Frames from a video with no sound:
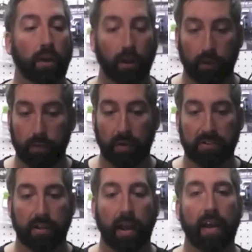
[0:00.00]
a good bunch
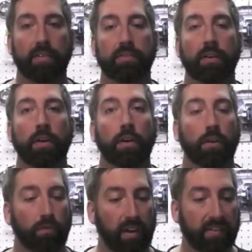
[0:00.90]
of guys
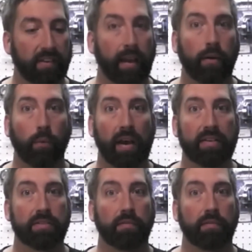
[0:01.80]
racing out west.